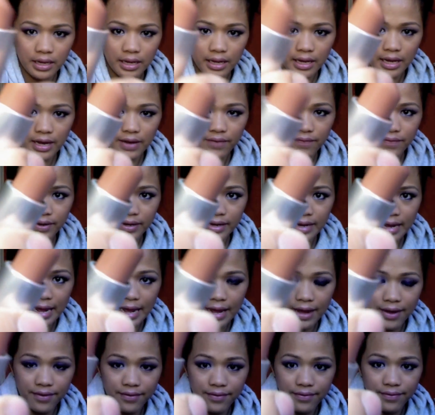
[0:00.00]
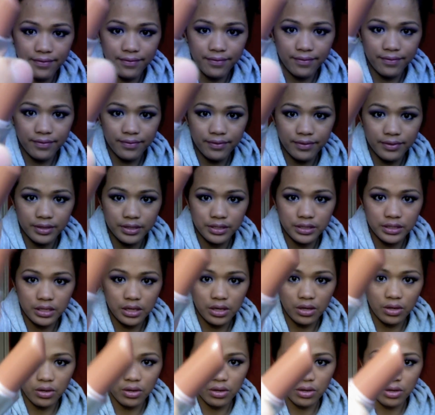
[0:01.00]
half and half,
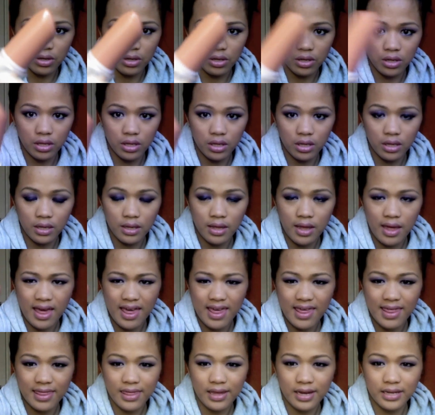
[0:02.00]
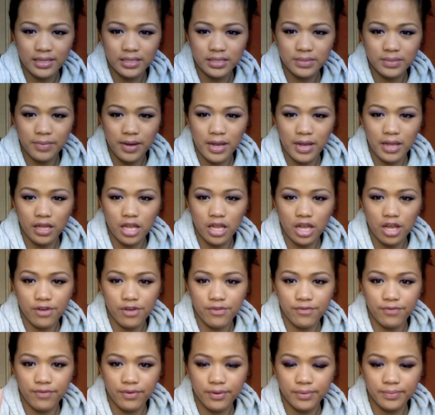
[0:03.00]
so that's my
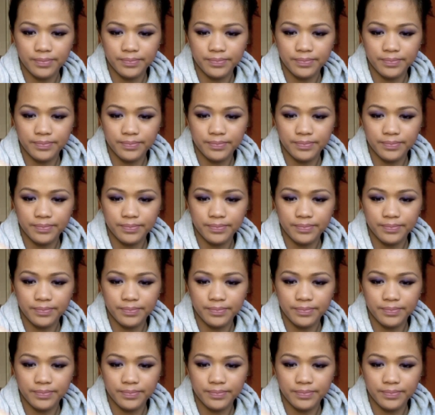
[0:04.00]
love.